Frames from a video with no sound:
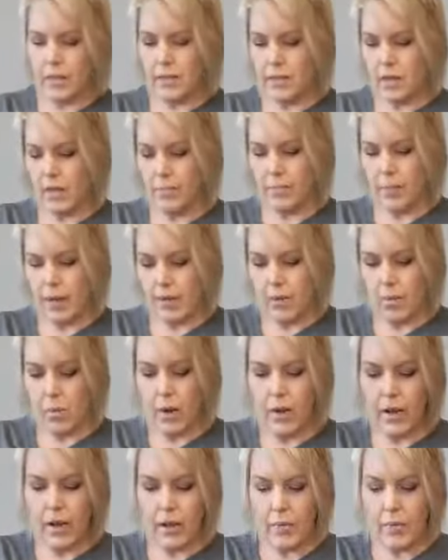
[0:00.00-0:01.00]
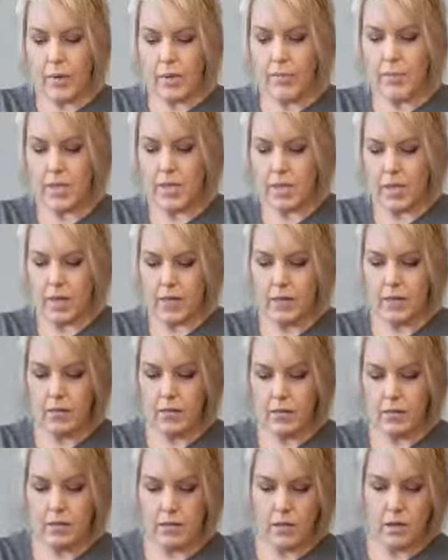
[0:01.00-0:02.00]
up, by the way, when I'm done.
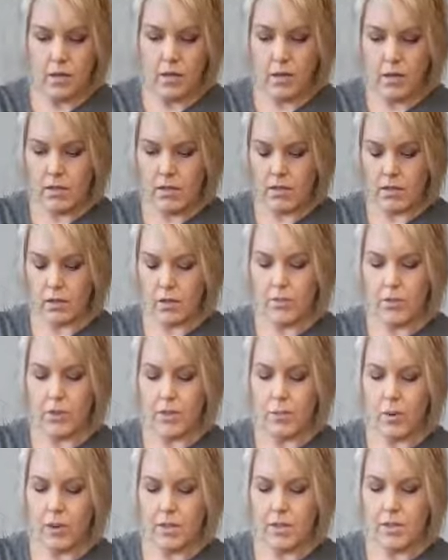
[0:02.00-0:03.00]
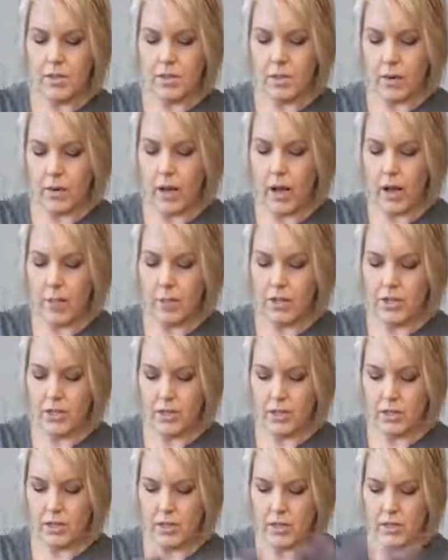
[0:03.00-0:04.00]
So if you want to know how much
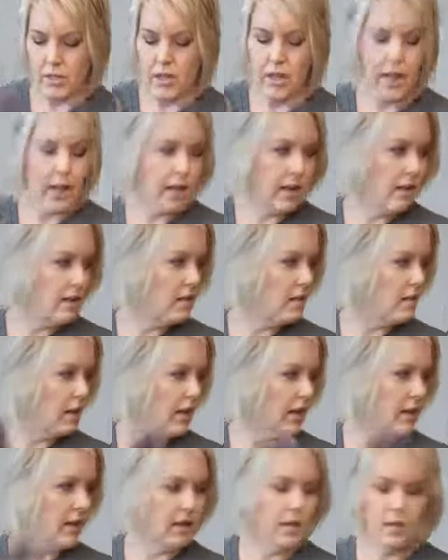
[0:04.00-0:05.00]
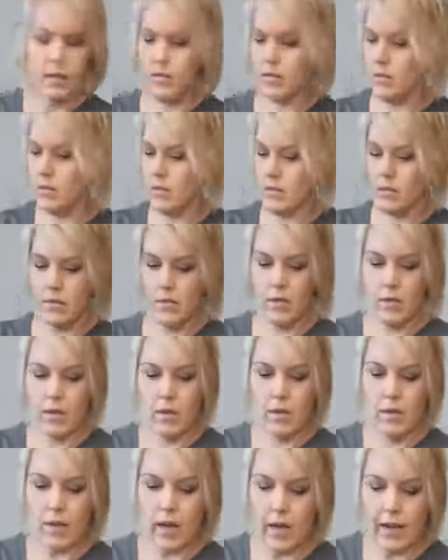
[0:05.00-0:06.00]
it is in the end, I can
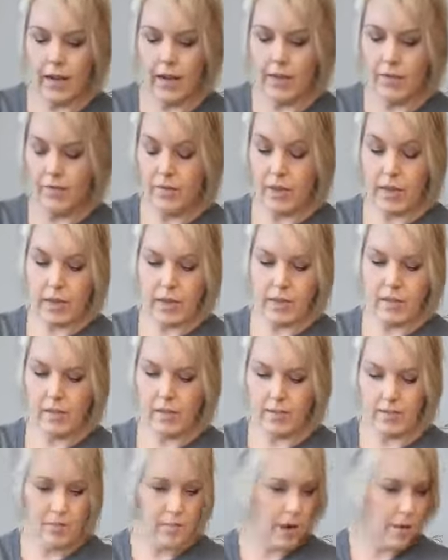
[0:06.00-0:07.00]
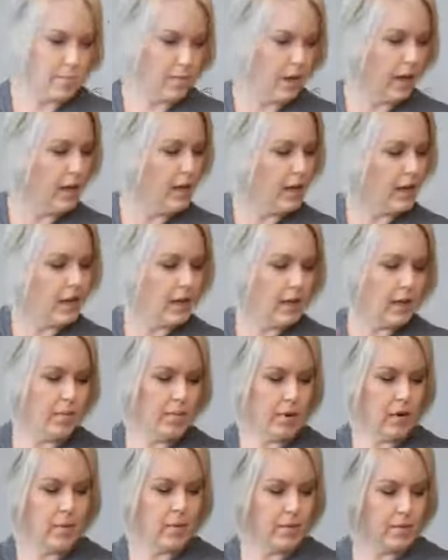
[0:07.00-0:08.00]
kind of guess if my brain can keep
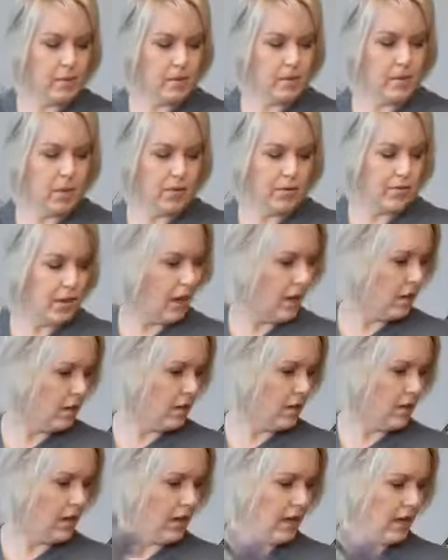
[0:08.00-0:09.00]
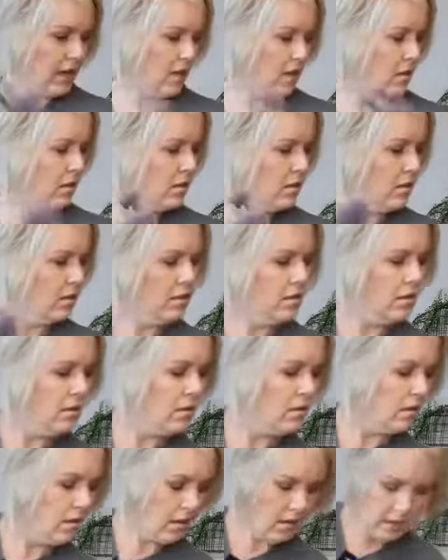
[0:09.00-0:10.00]
up self-calculating
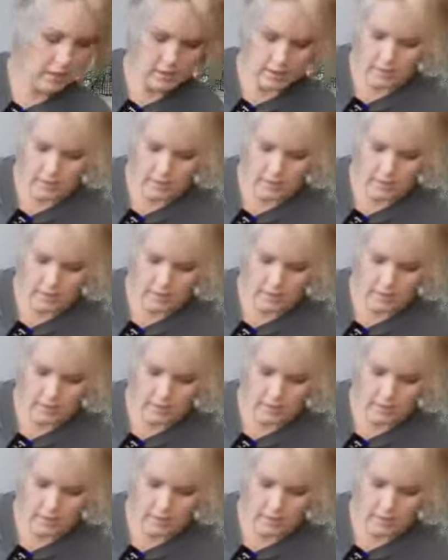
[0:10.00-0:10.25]
as I